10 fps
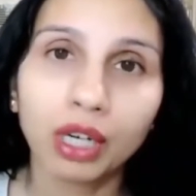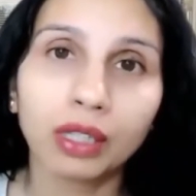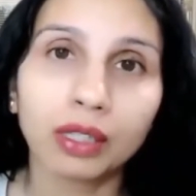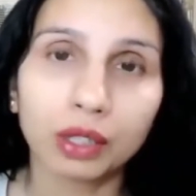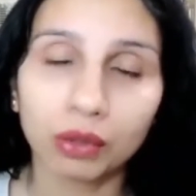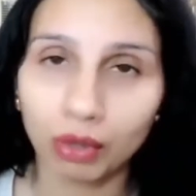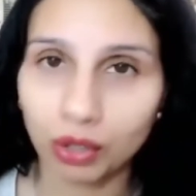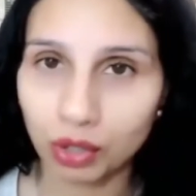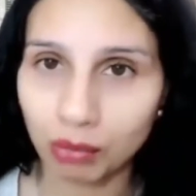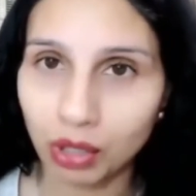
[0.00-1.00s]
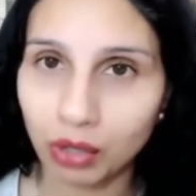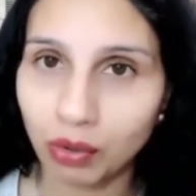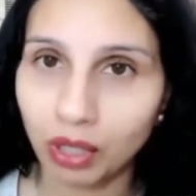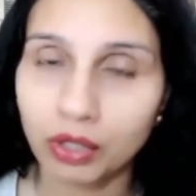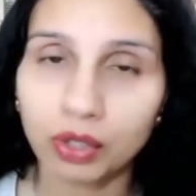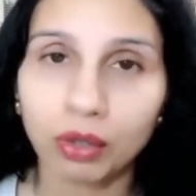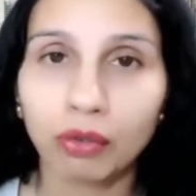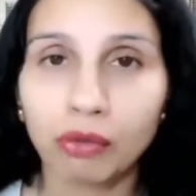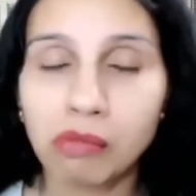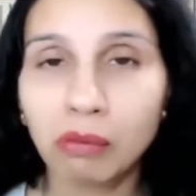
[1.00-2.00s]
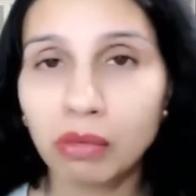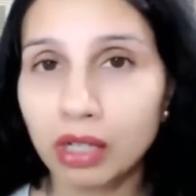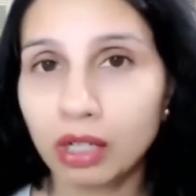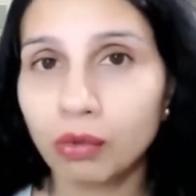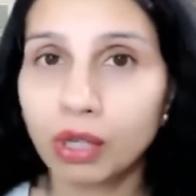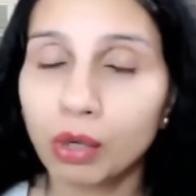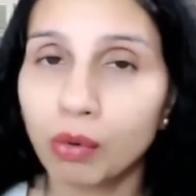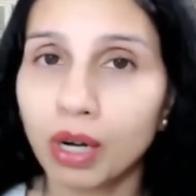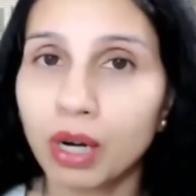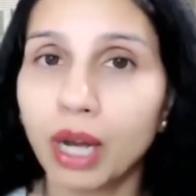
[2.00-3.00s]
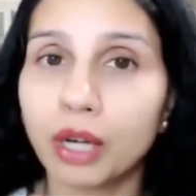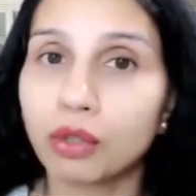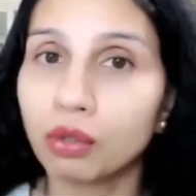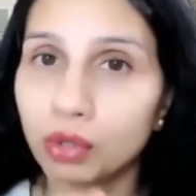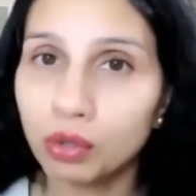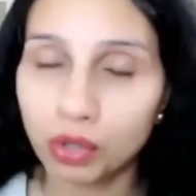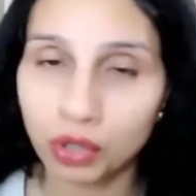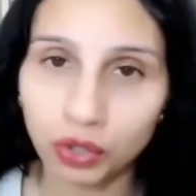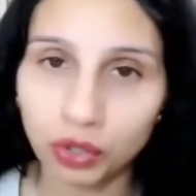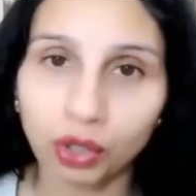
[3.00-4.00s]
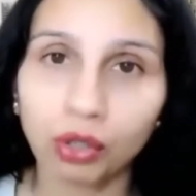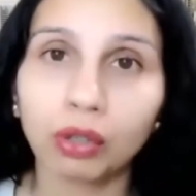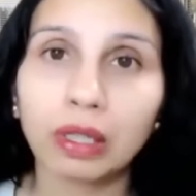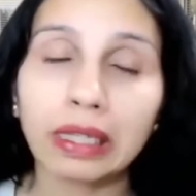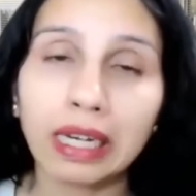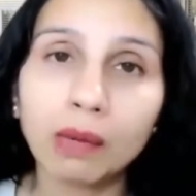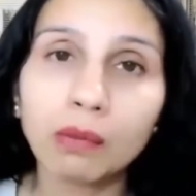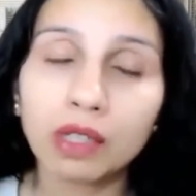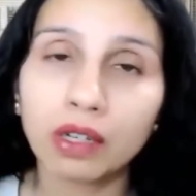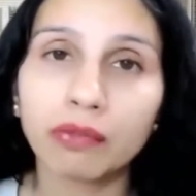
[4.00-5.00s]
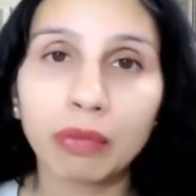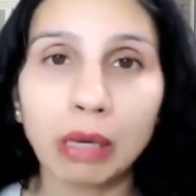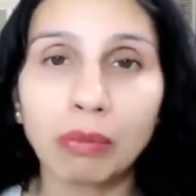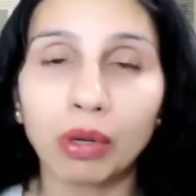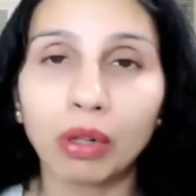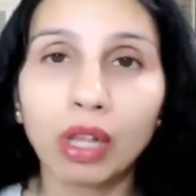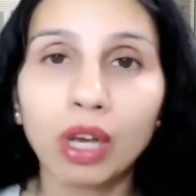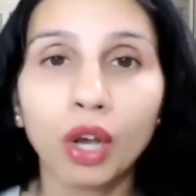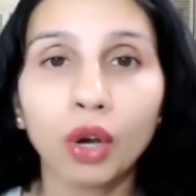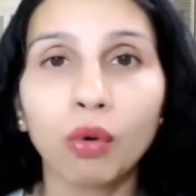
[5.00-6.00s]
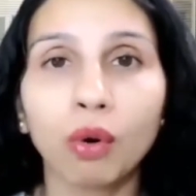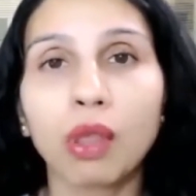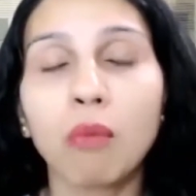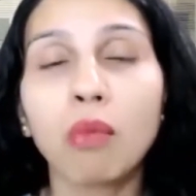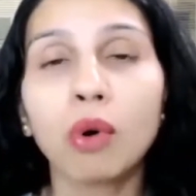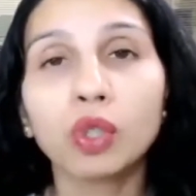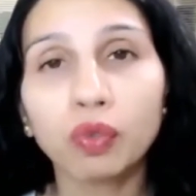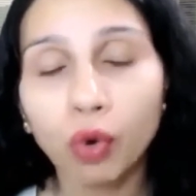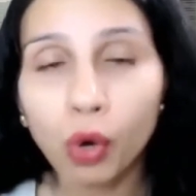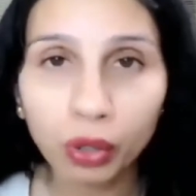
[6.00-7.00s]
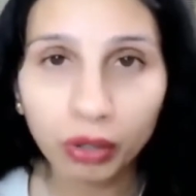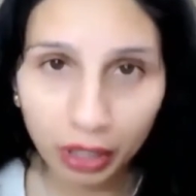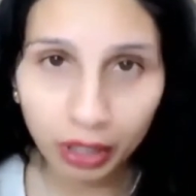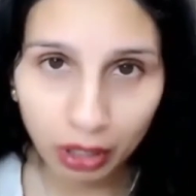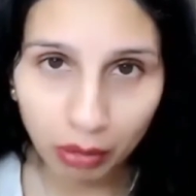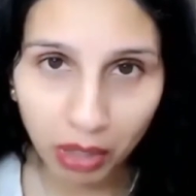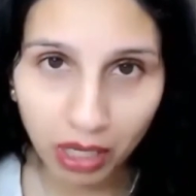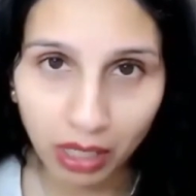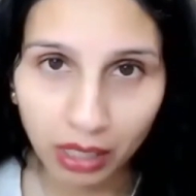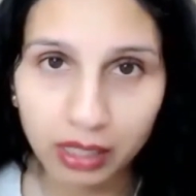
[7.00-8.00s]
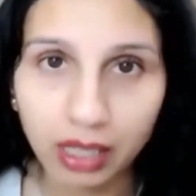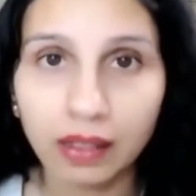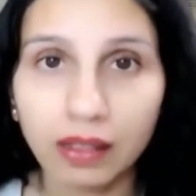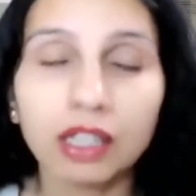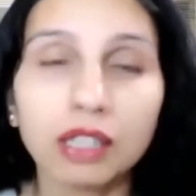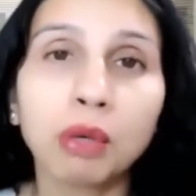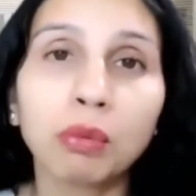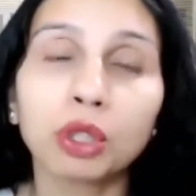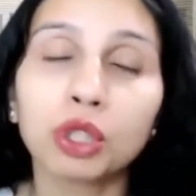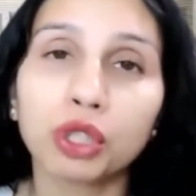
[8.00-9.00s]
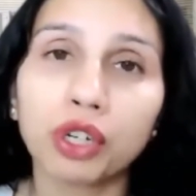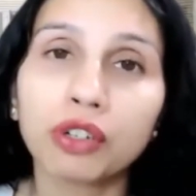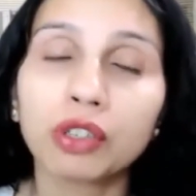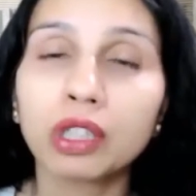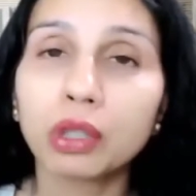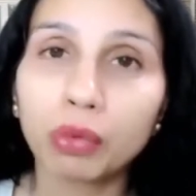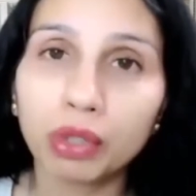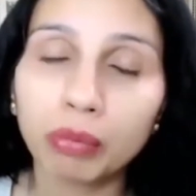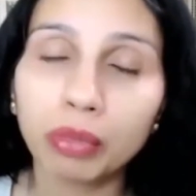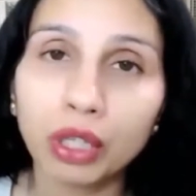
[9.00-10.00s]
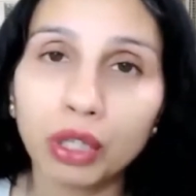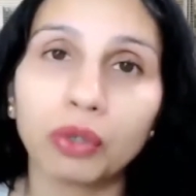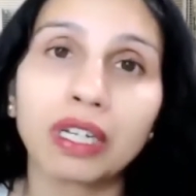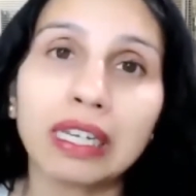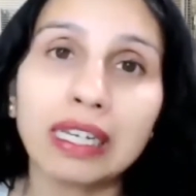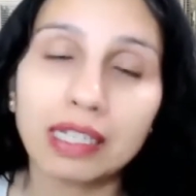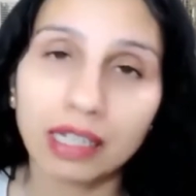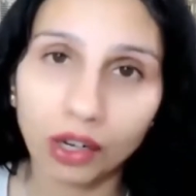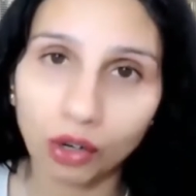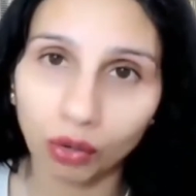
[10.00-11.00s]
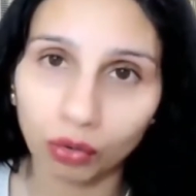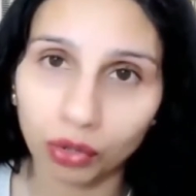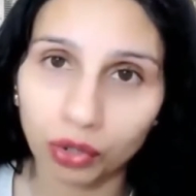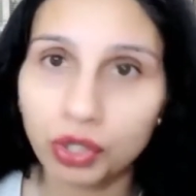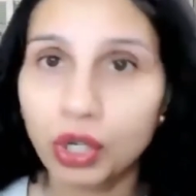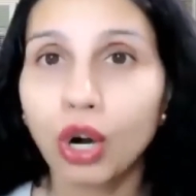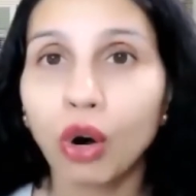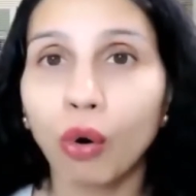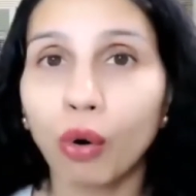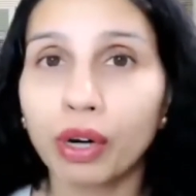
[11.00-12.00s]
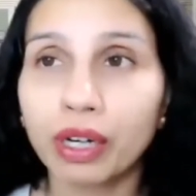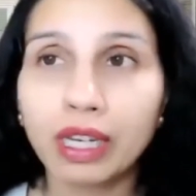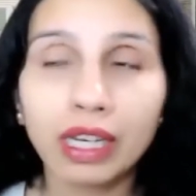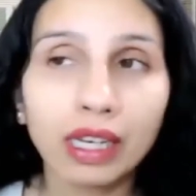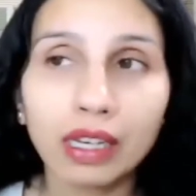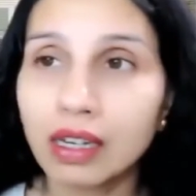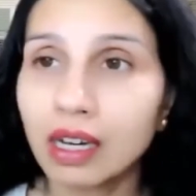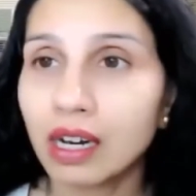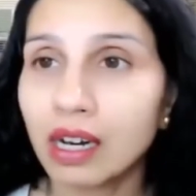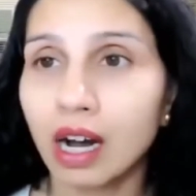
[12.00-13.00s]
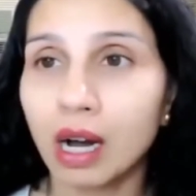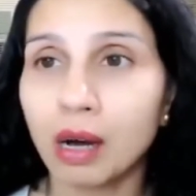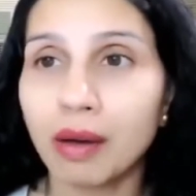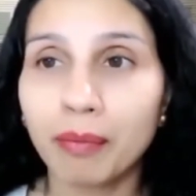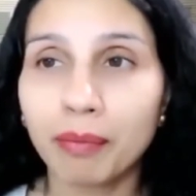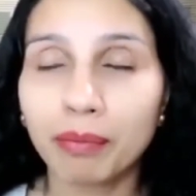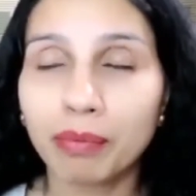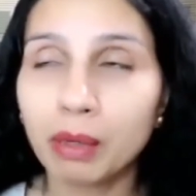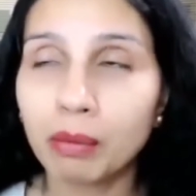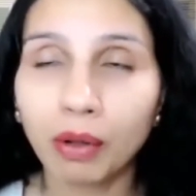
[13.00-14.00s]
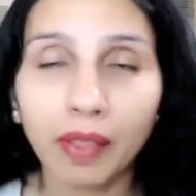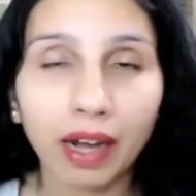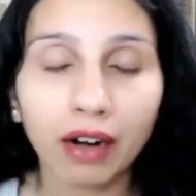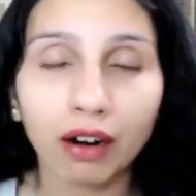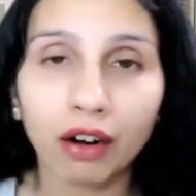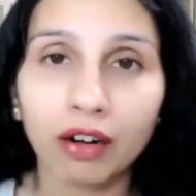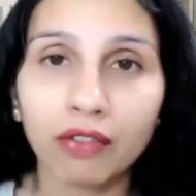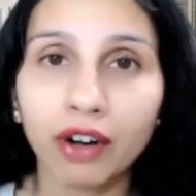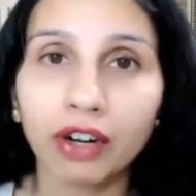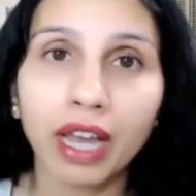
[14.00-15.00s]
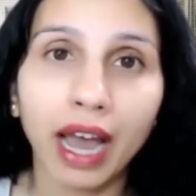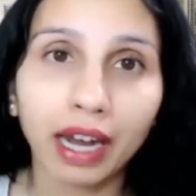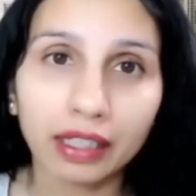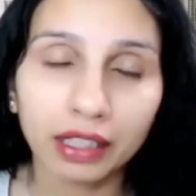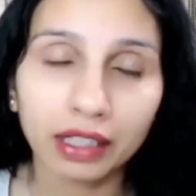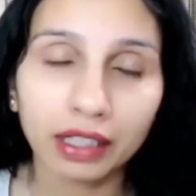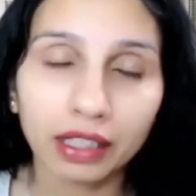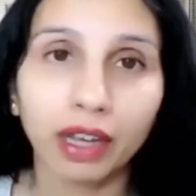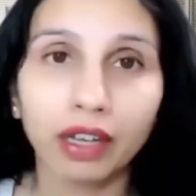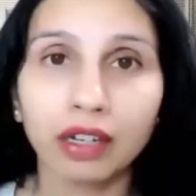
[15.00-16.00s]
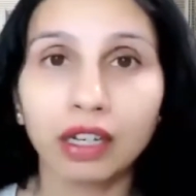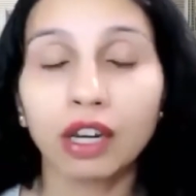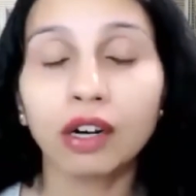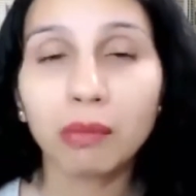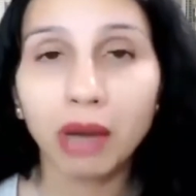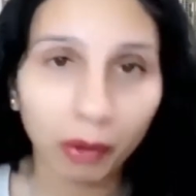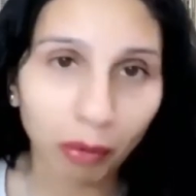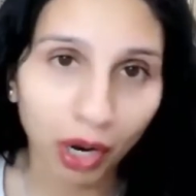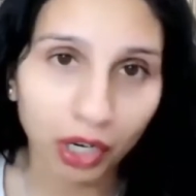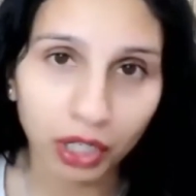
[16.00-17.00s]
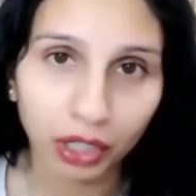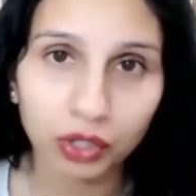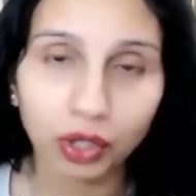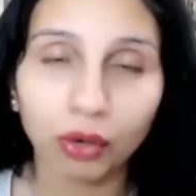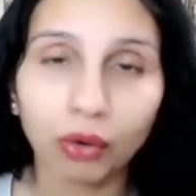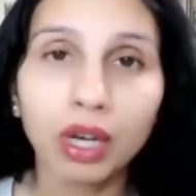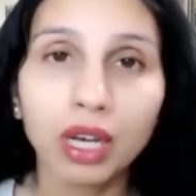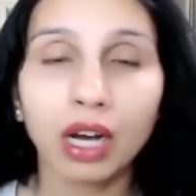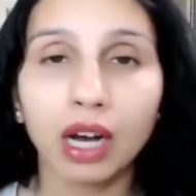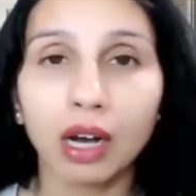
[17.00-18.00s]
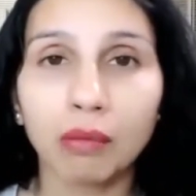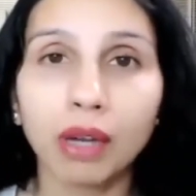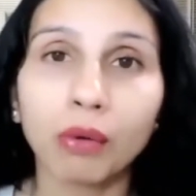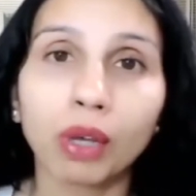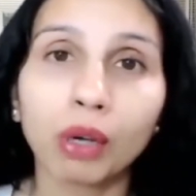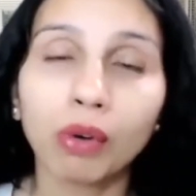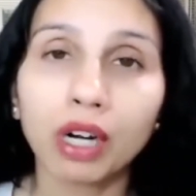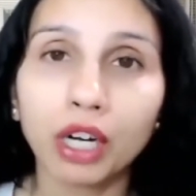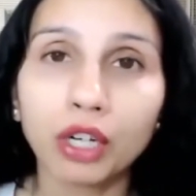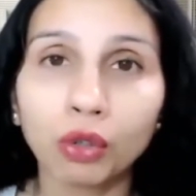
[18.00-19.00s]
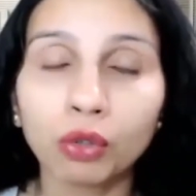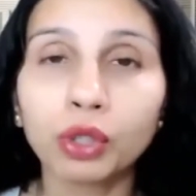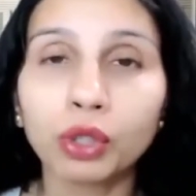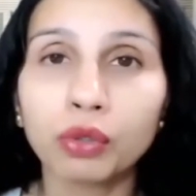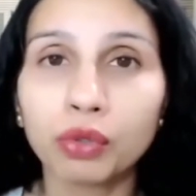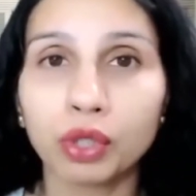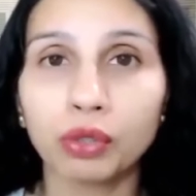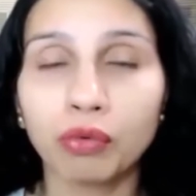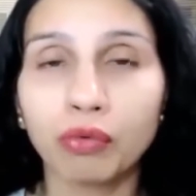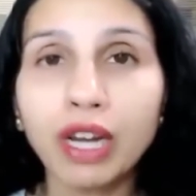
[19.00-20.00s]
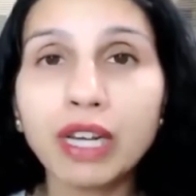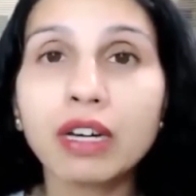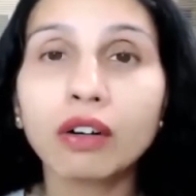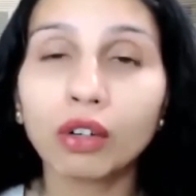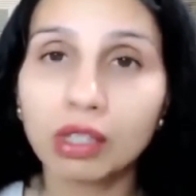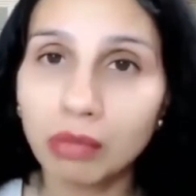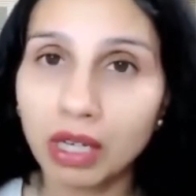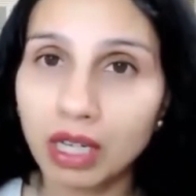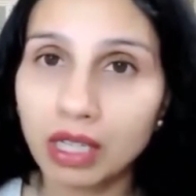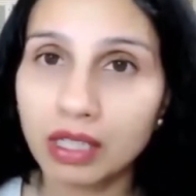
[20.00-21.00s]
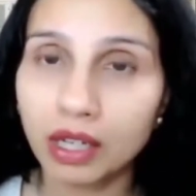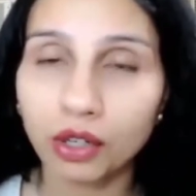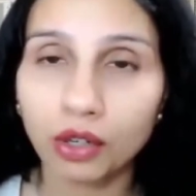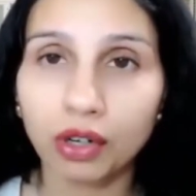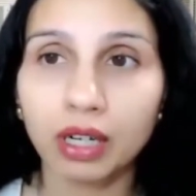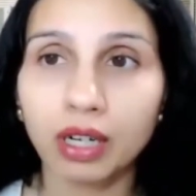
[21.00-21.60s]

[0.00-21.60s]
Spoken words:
This is what you should be doing. So remember in week 1, I told you to circle the names of people who are the most vocal in your meetings. And these people generally will be your key stakeholders or key people that are very active and care about the project. So in week 1, I told you to write down all the meetings that you're